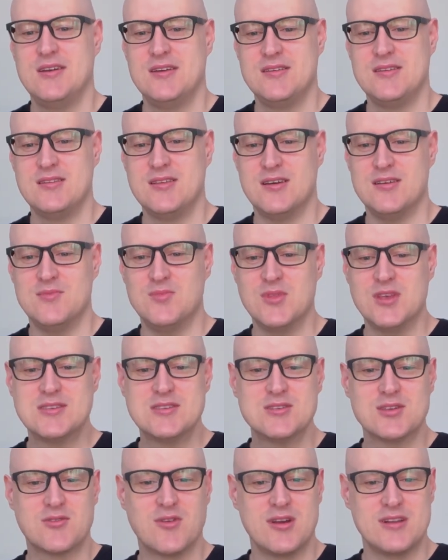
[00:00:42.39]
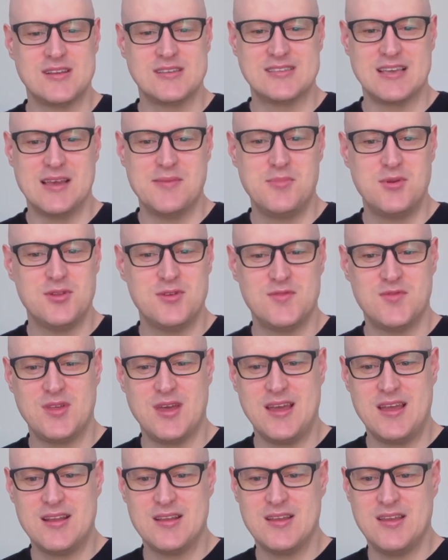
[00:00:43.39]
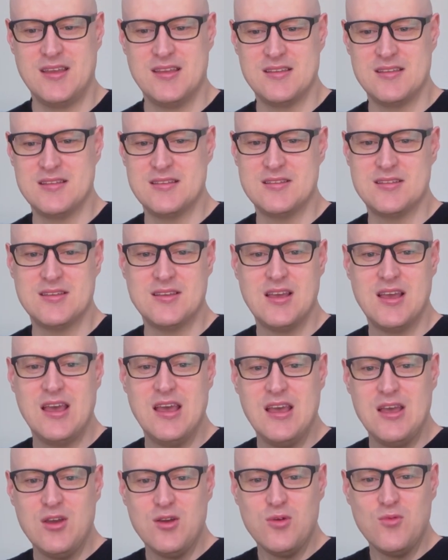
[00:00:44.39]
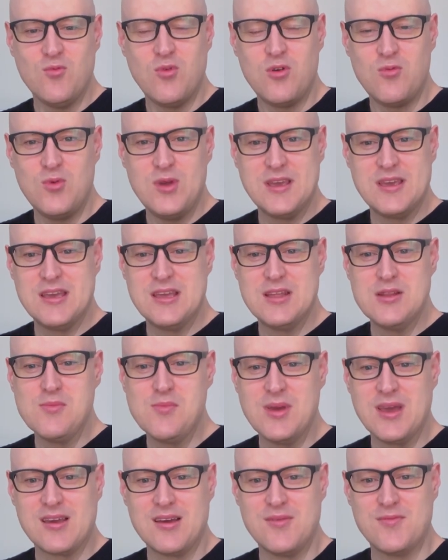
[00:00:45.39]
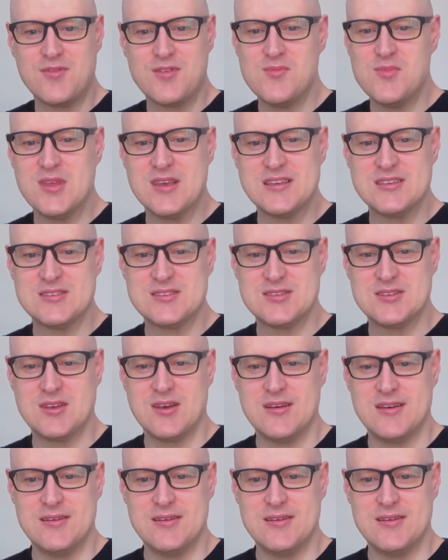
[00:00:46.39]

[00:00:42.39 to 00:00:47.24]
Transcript: This is a great example of that, and what we can pick up from this